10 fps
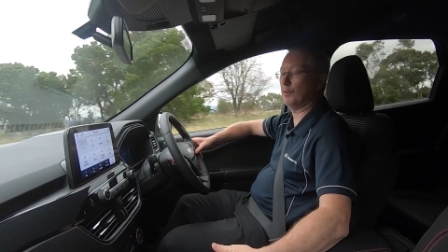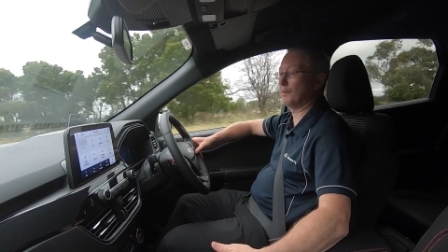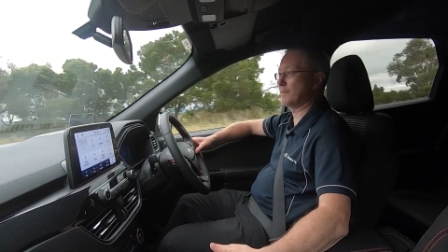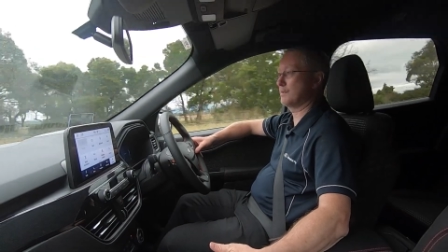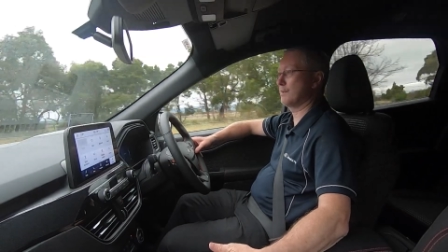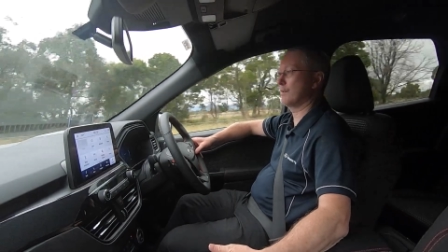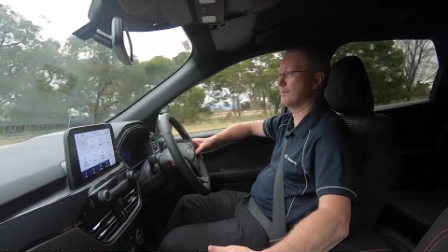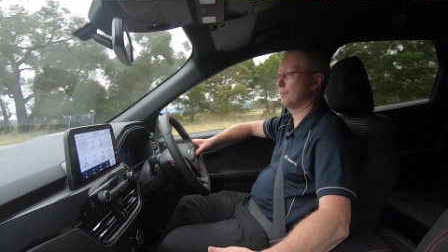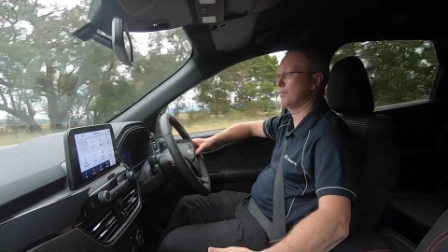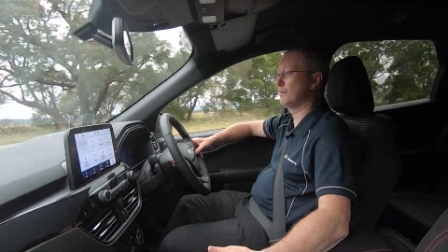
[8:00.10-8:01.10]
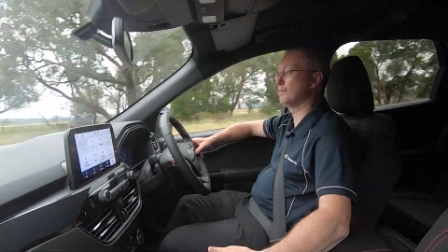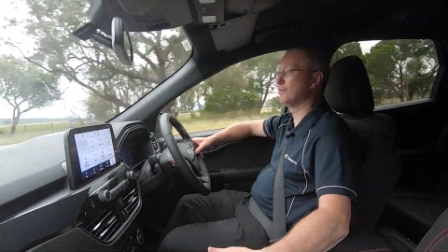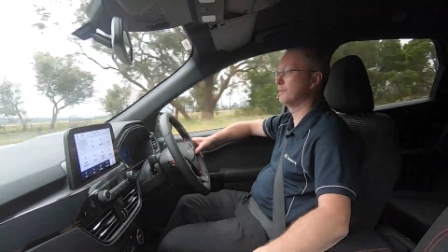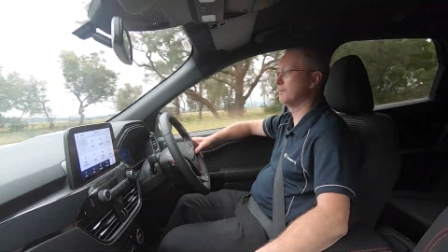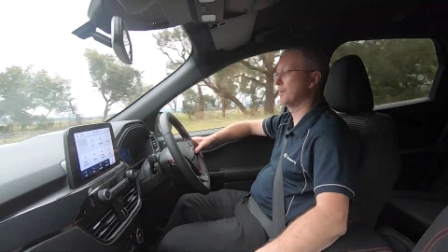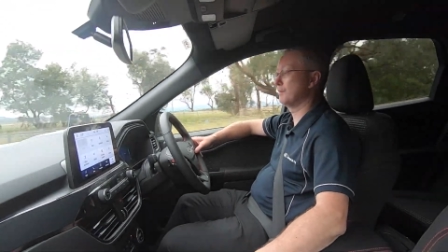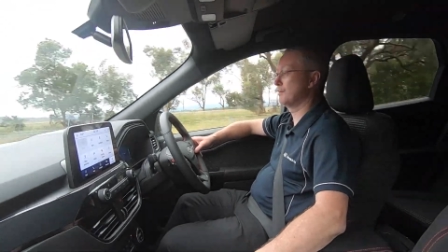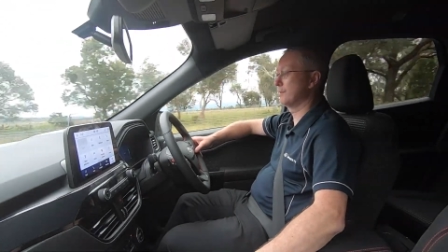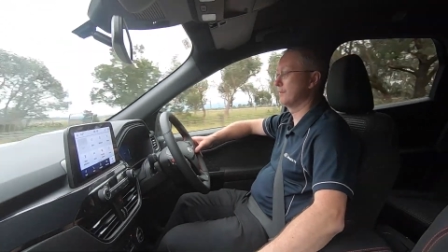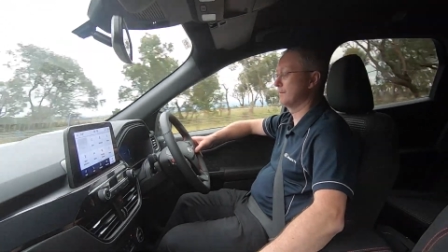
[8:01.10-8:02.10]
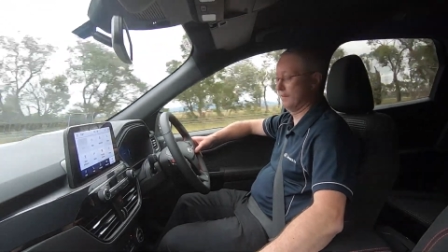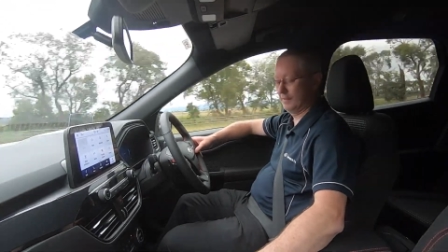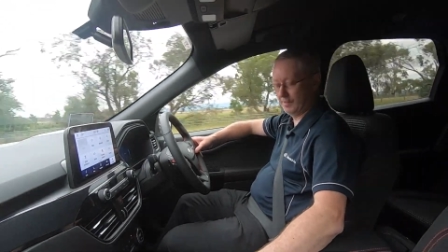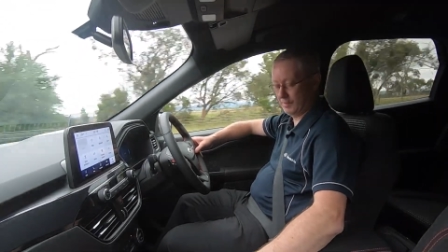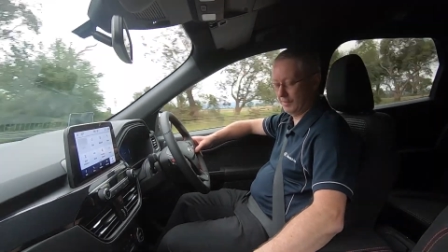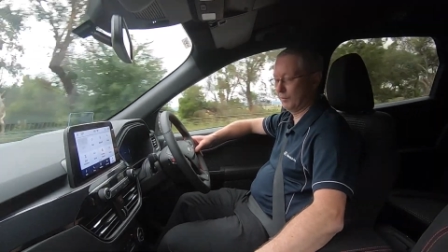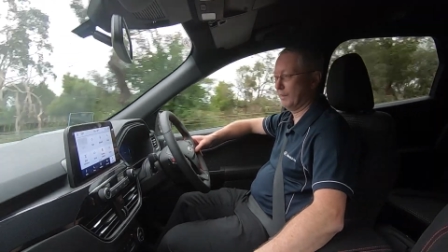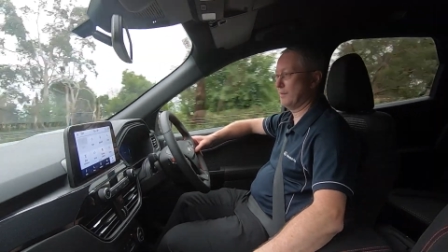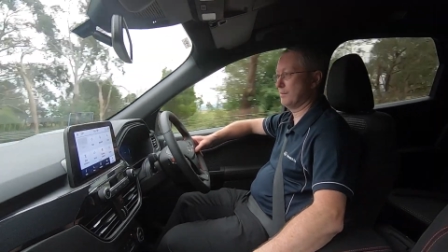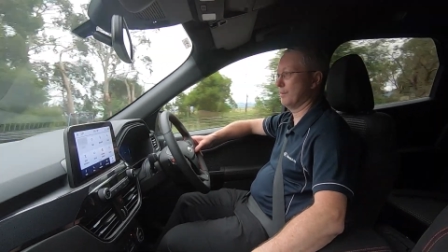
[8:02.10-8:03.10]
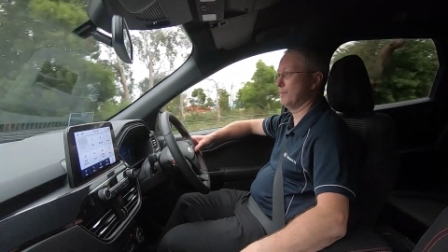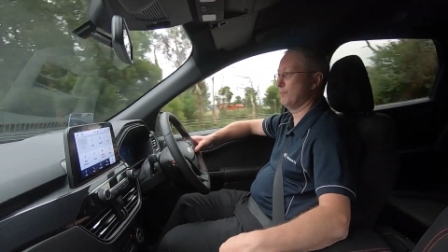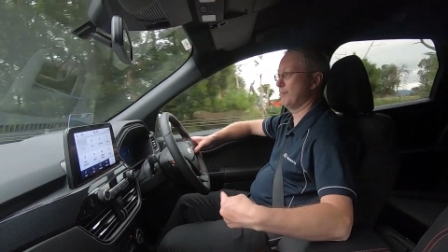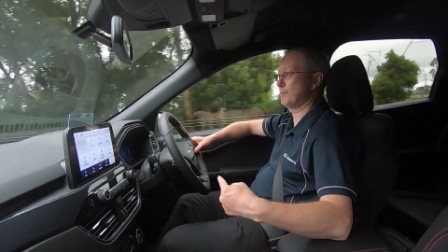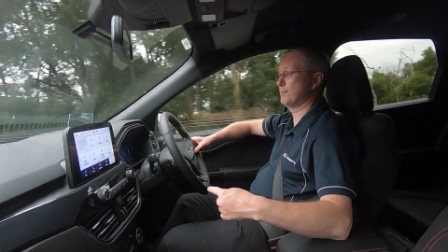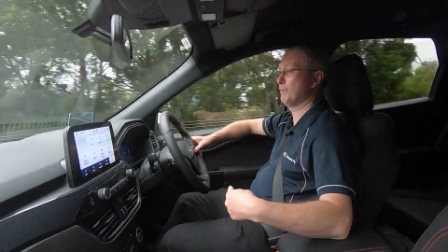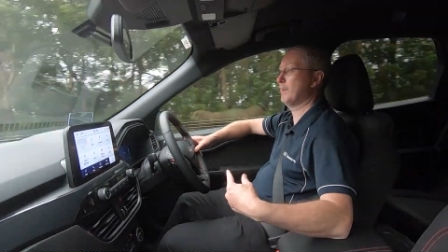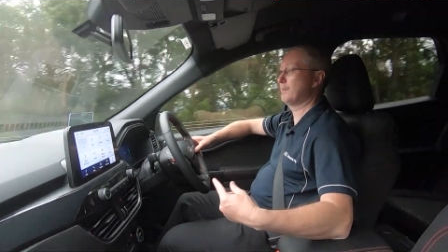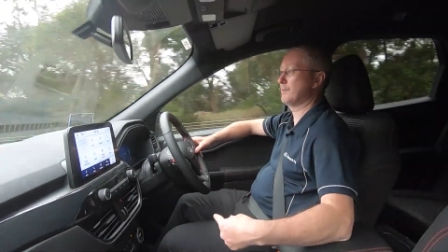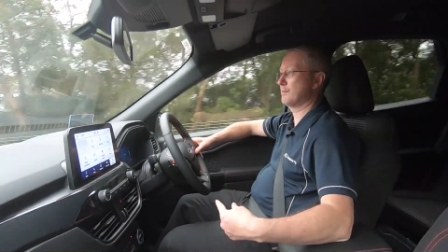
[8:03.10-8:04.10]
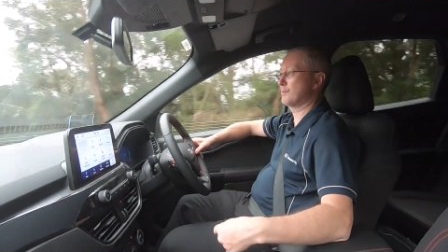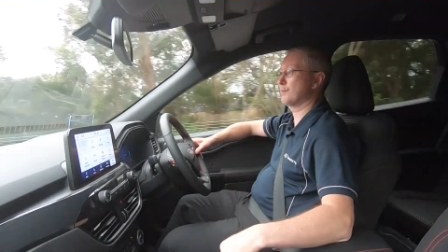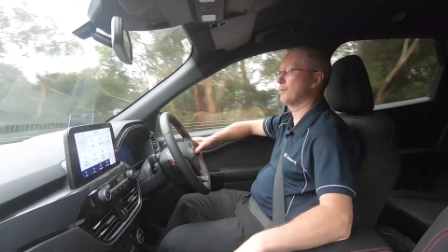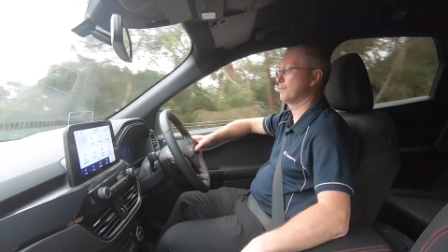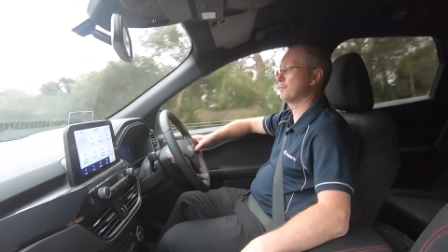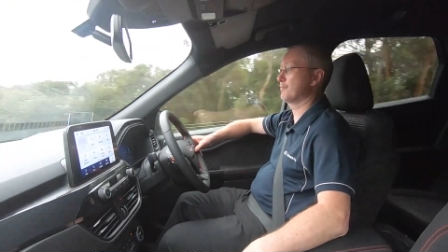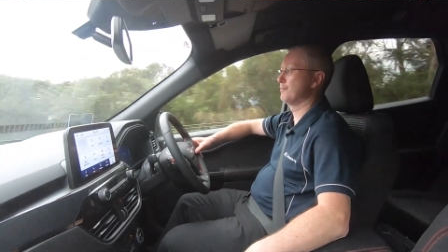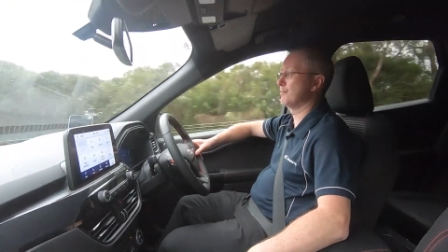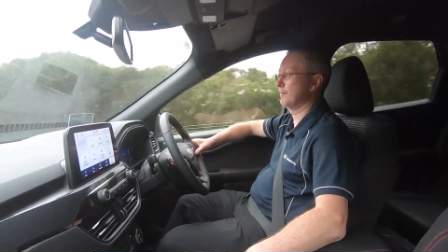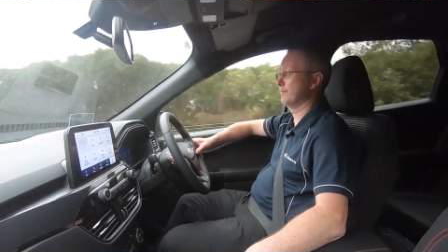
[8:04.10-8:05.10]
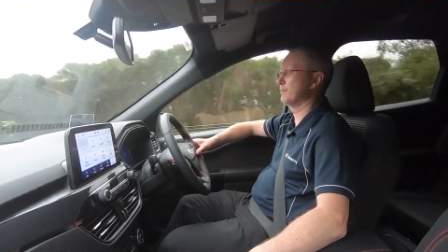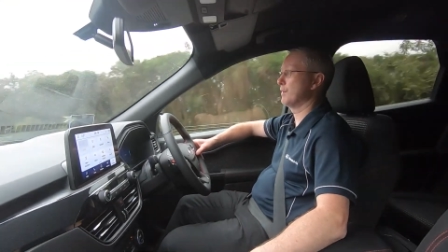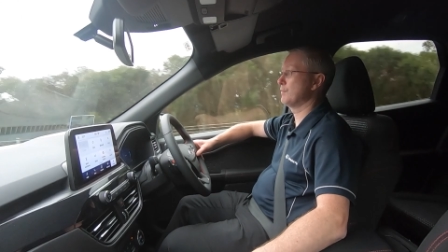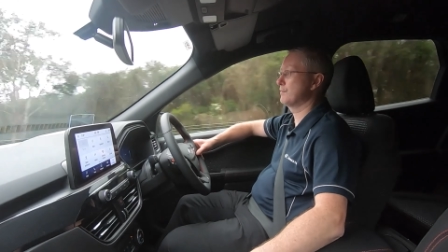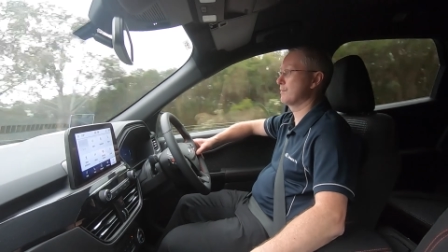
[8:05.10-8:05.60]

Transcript: it starts up in normal mode, but each time you press the button it just cycles through the different modes.